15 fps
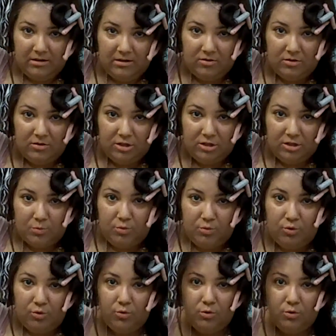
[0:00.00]
And just
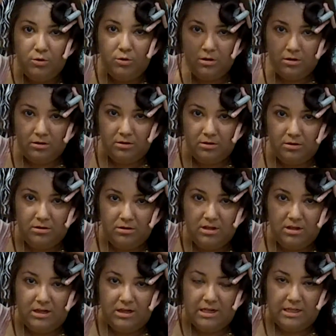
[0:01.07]
pull.
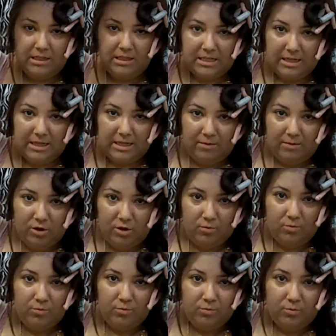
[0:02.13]
And the same way you
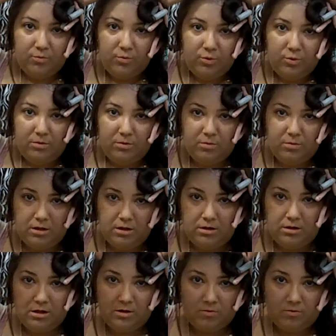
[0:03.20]
put them on, you're
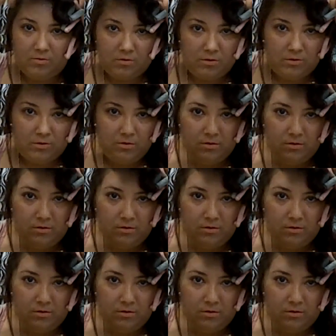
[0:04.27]
going to roll